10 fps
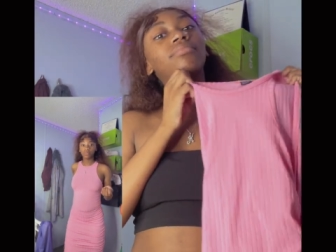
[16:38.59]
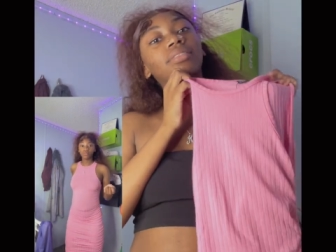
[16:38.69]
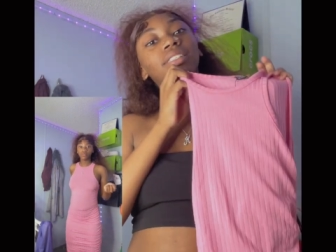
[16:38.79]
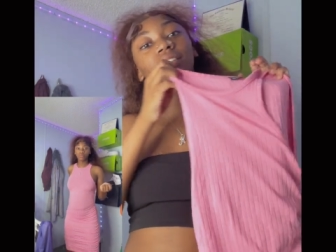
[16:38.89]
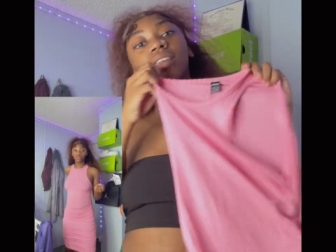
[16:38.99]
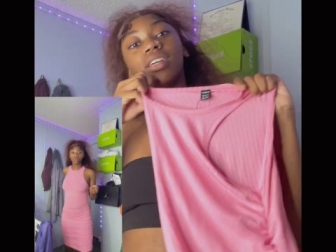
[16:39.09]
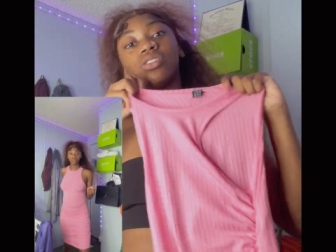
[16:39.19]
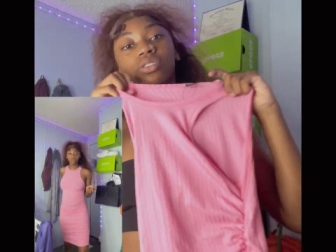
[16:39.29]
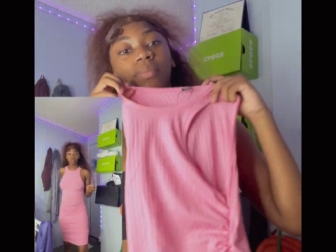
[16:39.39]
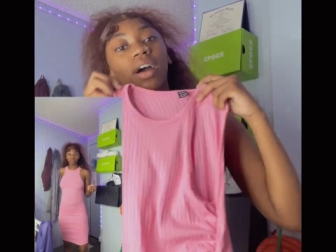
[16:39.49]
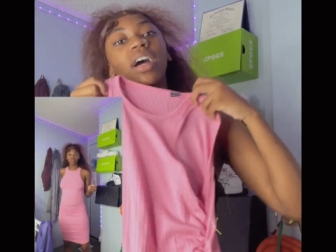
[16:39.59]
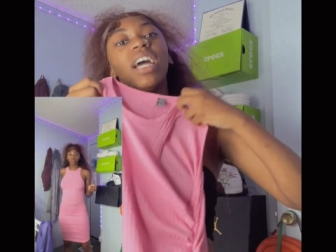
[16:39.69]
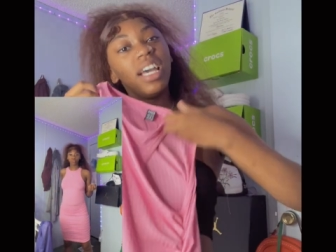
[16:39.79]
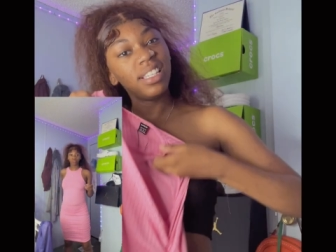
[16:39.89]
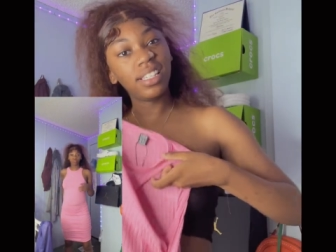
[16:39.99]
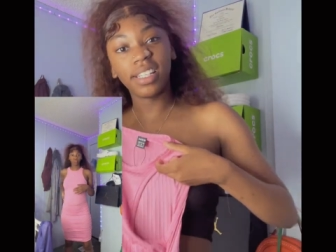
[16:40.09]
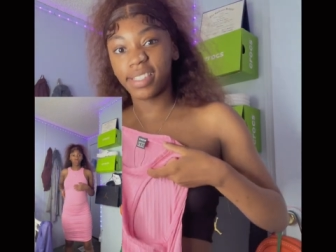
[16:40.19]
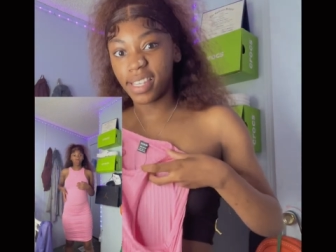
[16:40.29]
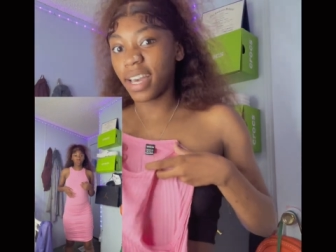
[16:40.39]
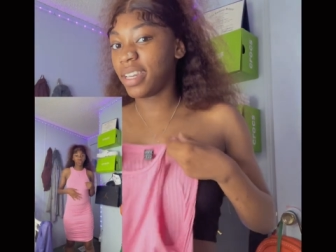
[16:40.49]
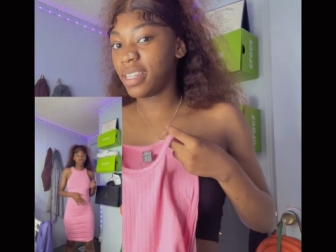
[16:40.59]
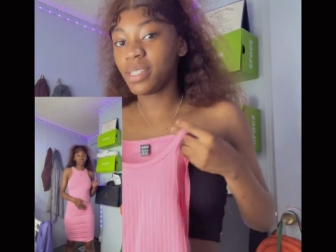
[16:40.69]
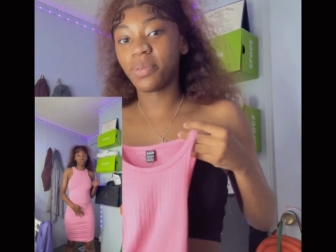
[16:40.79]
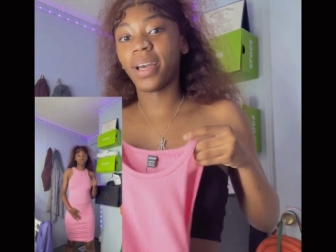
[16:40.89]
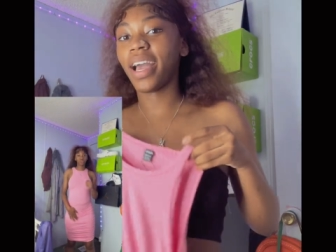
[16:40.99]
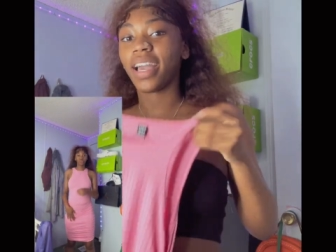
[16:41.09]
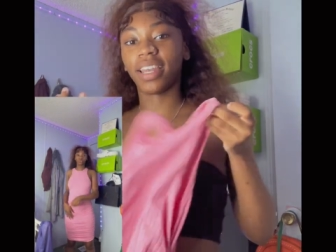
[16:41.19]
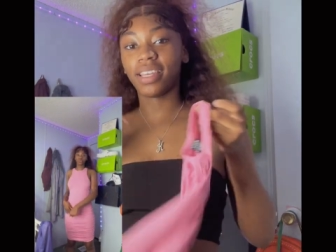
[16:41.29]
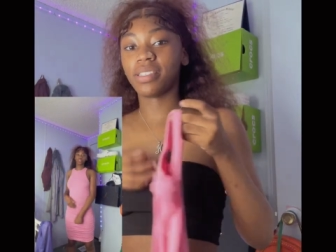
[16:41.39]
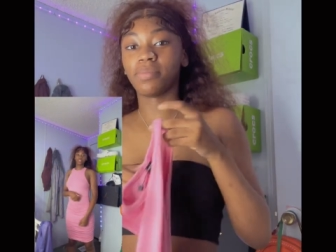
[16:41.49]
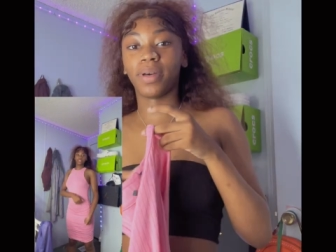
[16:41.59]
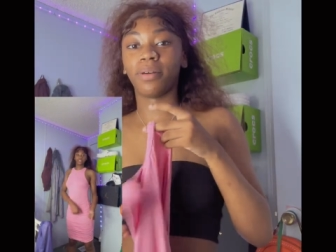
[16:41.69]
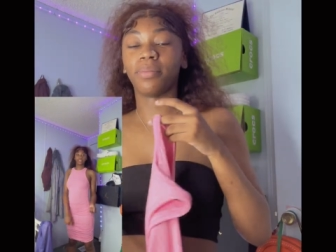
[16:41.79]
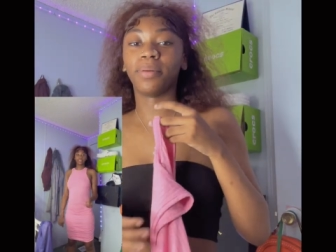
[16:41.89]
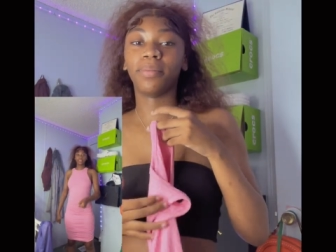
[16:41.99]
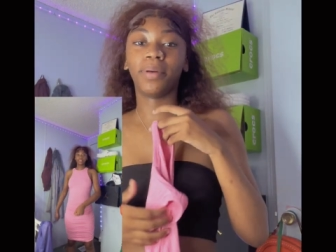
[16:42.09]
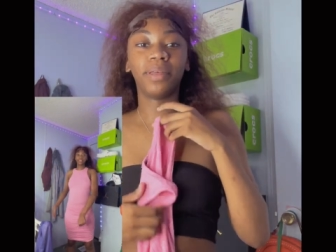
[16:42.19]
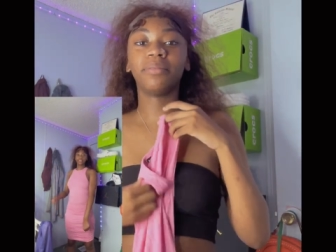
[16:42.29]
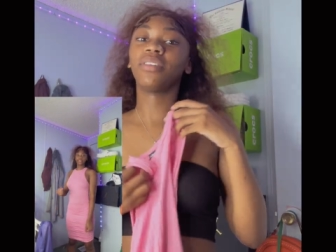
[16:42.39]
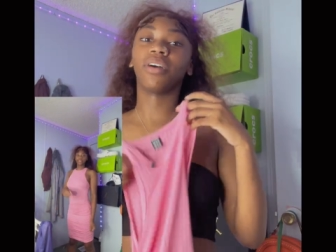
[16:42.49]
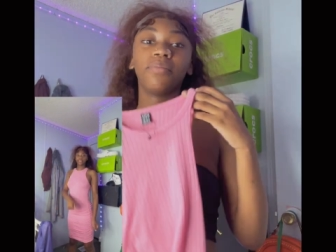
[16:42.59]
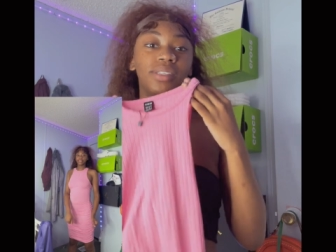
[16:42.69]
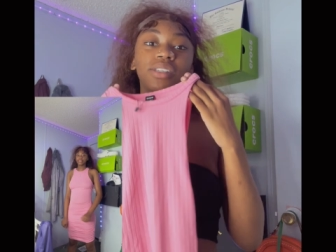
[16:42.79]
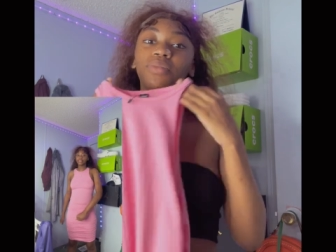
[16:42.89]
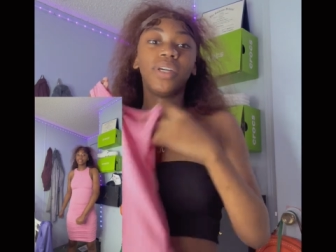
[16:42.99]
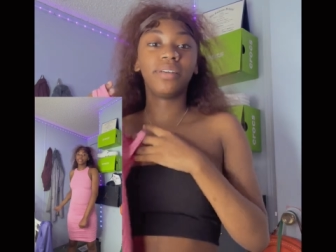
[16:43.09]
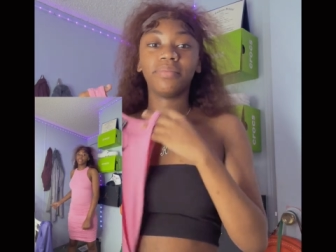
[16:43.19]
This is an extra small. It's a little tight. This is why I gotta get smaller. But you know, I'm still big.